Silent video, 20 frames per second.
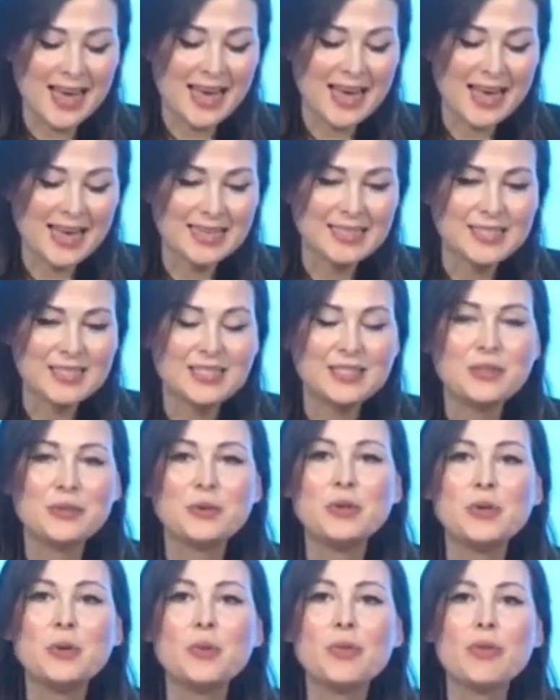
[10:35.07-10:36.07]
And you know,
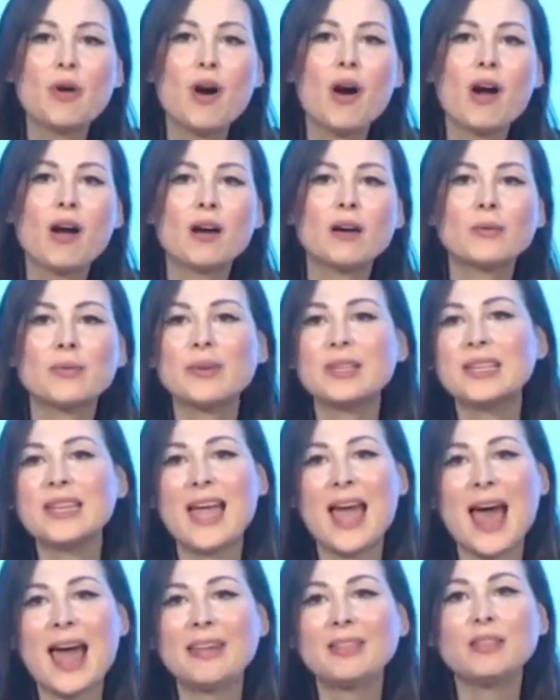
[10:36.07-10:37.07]
youth are really
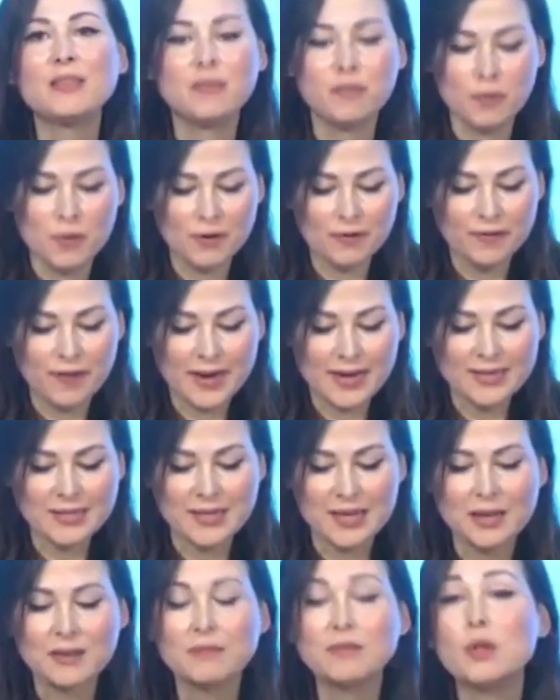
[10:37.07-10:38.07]
at the forefront
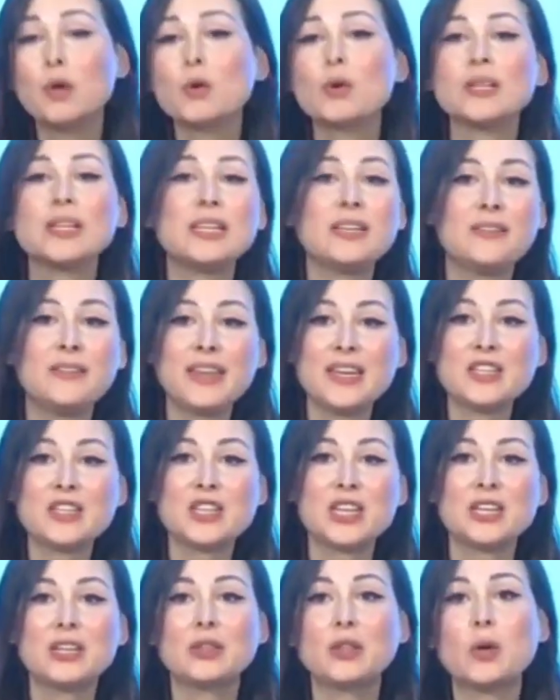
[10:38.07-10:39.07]
of local
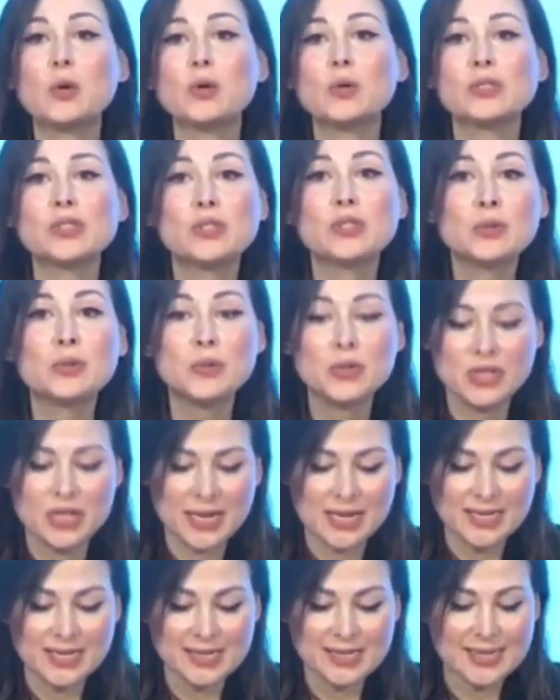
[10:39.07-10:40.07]
innovation and local
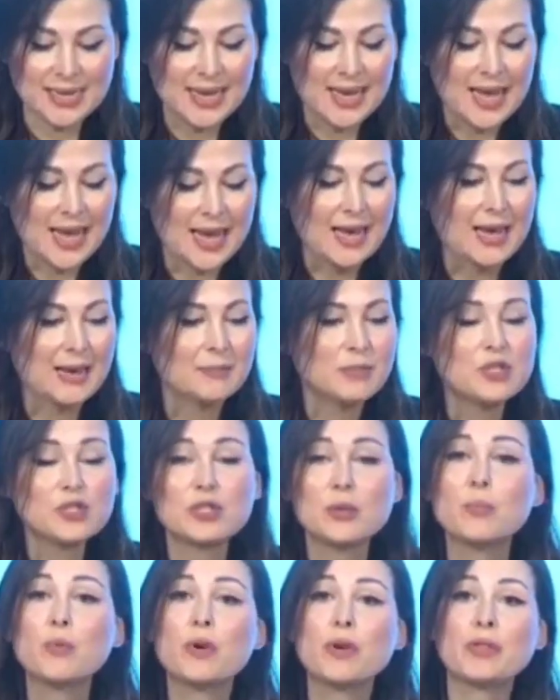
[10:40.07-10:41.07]
solutions to
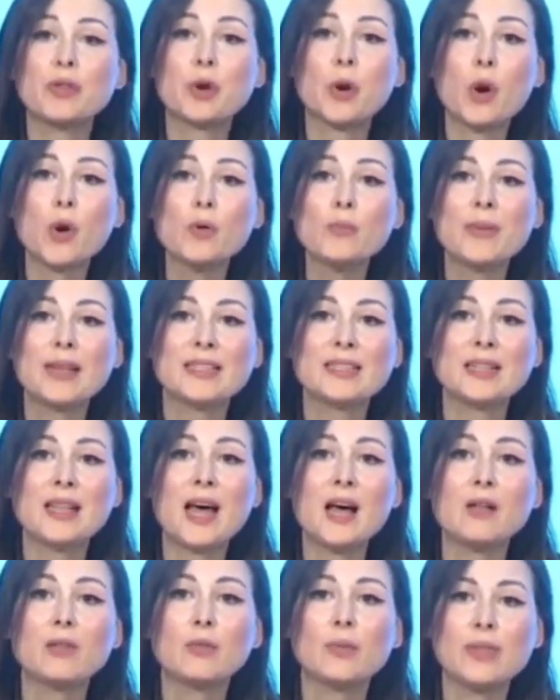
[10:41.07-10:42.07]
support their own mental
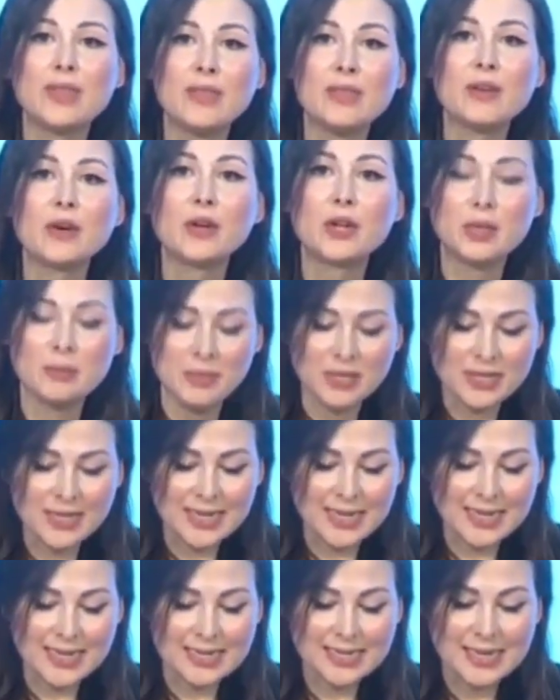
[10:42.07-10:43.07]
health within their
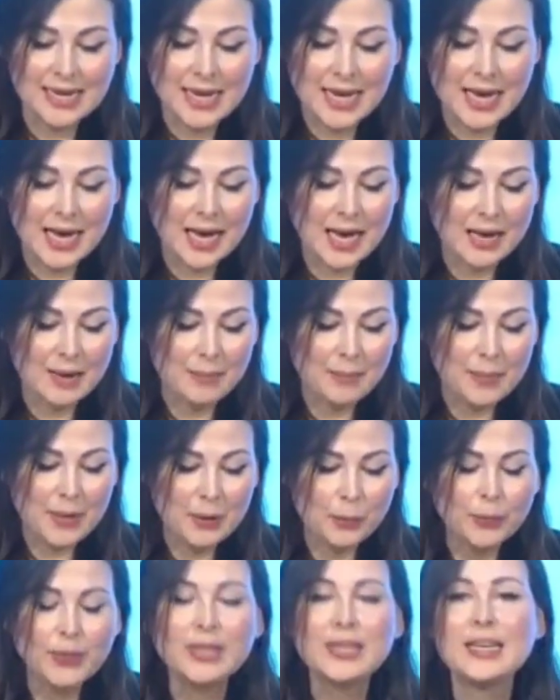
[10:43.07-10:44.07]
communities.
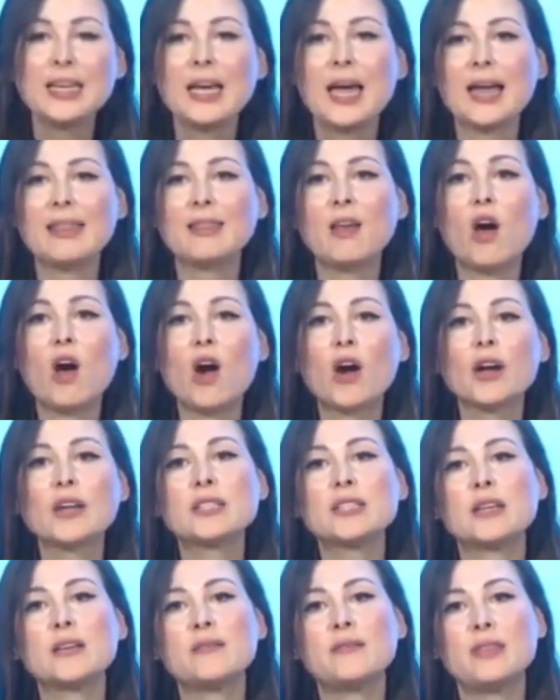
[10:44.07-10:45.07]
But really, at the
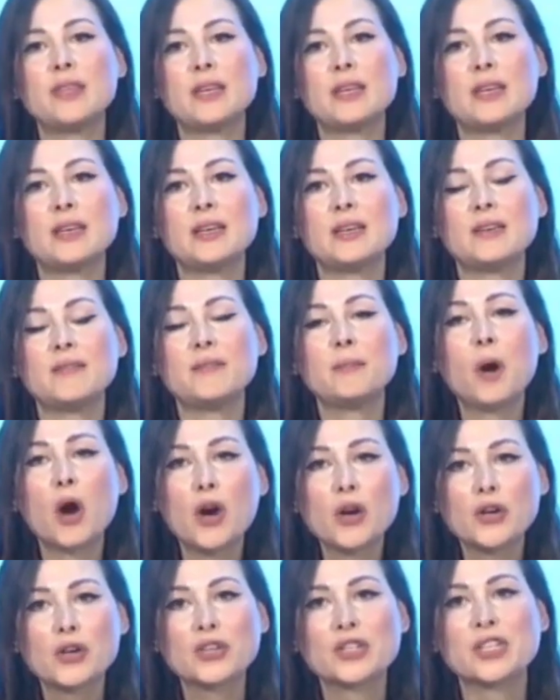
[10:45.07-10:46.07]
heart of the
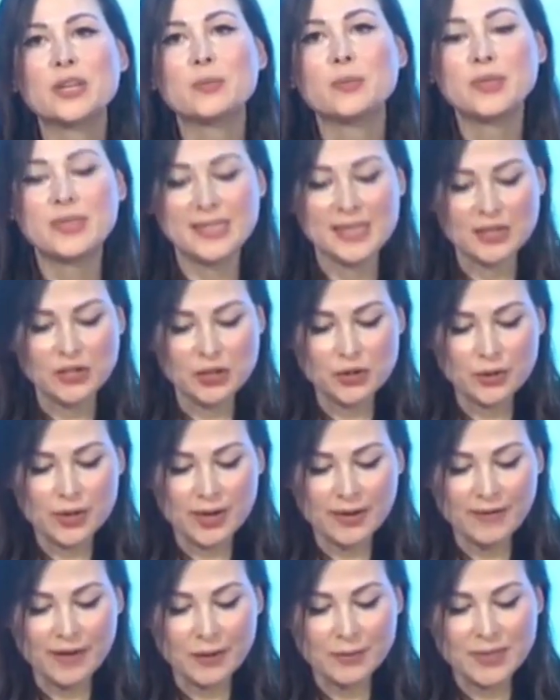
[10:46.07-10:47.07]
partnership with Z
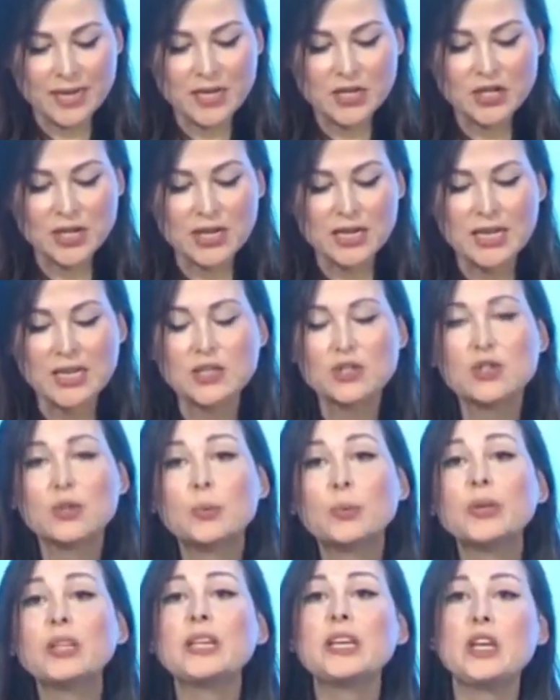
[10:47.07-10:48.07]
Zurich Foundation is to
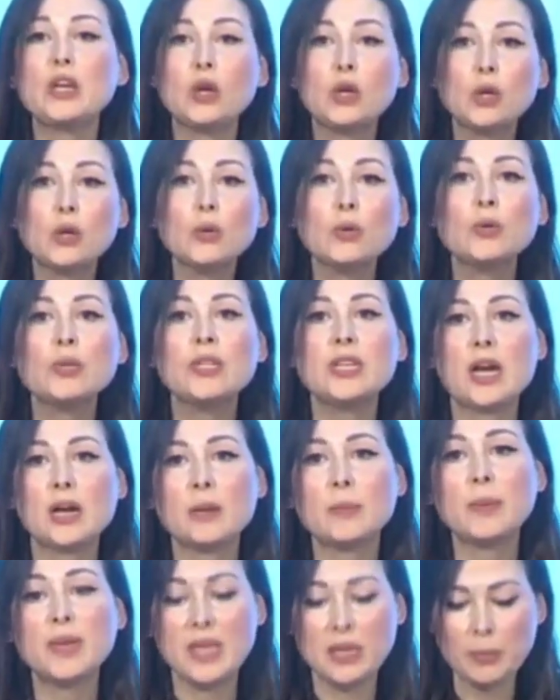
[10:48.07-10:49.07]
really include
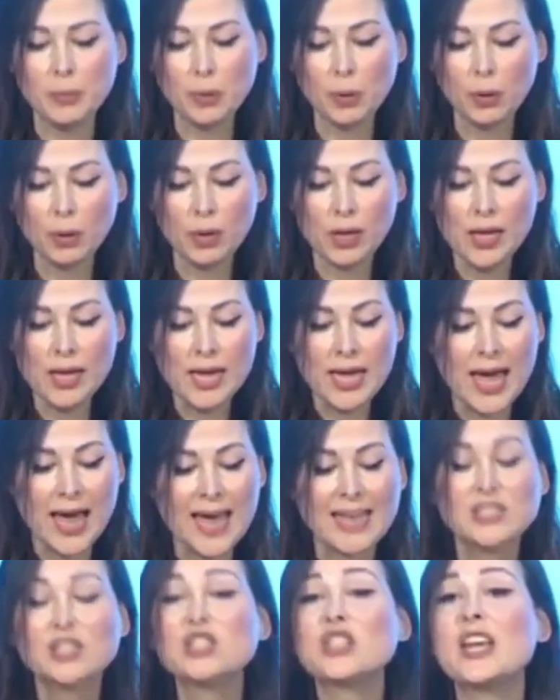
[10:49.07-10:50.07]
young people
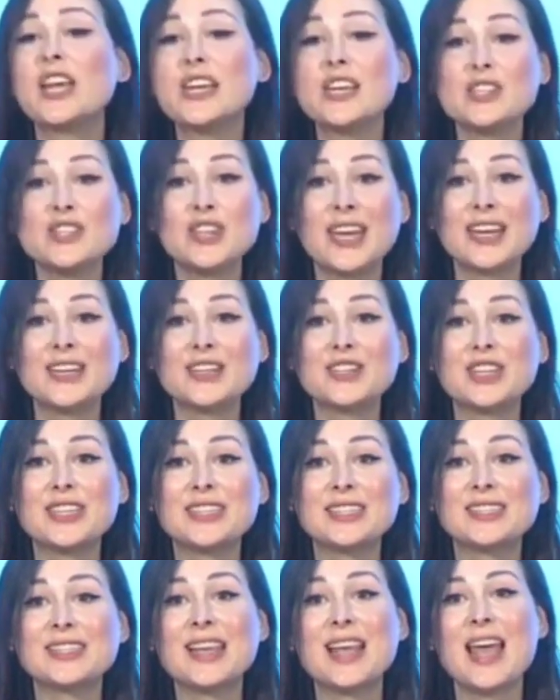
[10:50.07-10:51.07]
as change
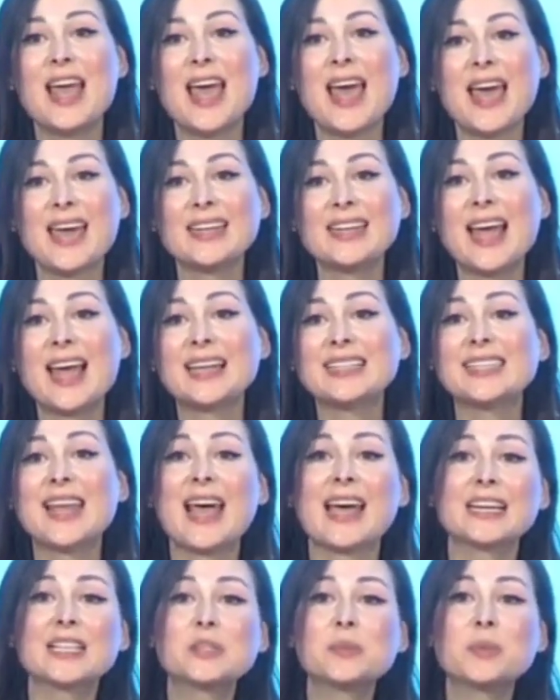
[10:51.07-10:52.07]
agents and as
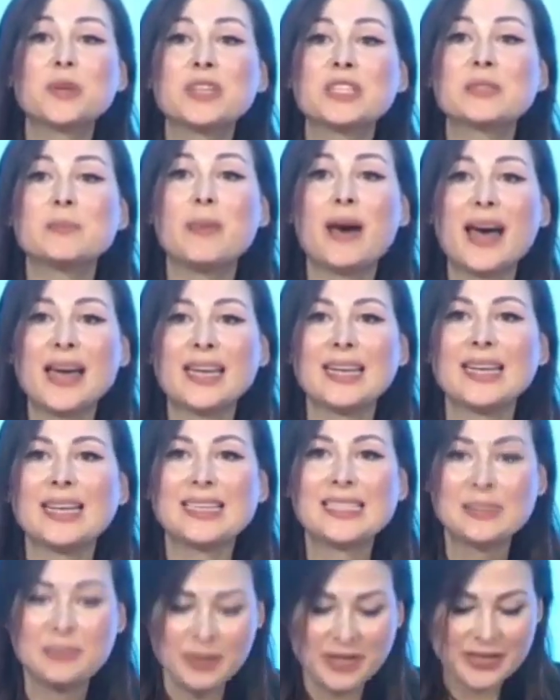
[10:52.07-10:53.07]
experts by
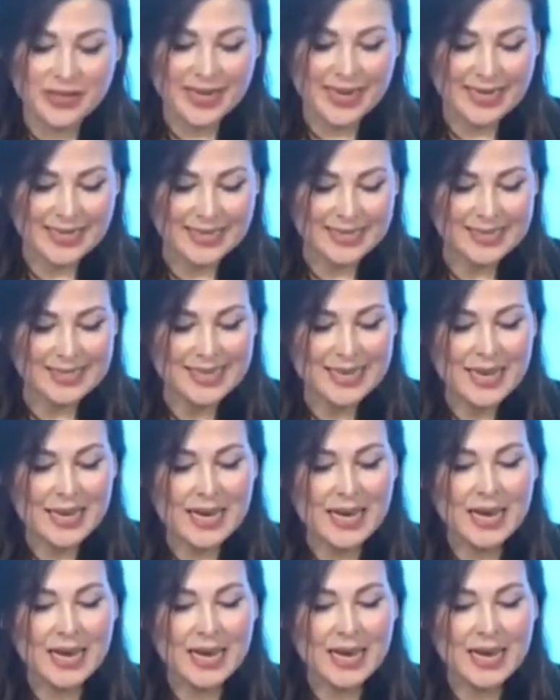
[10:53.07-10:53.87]
experience.